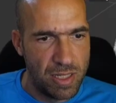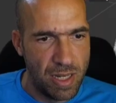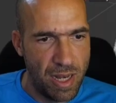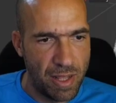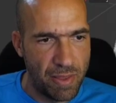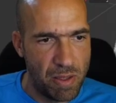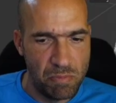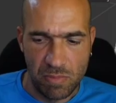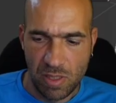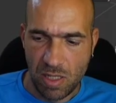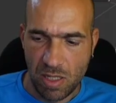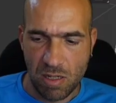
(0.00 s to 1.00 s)
select them,
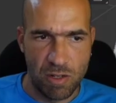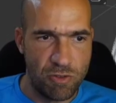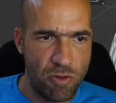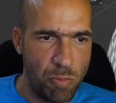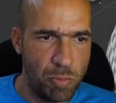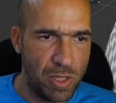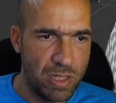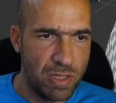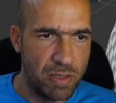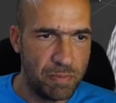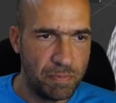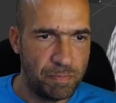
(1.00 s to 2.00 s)
Control
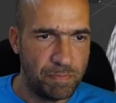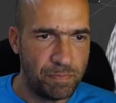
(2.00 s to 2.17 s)
plus,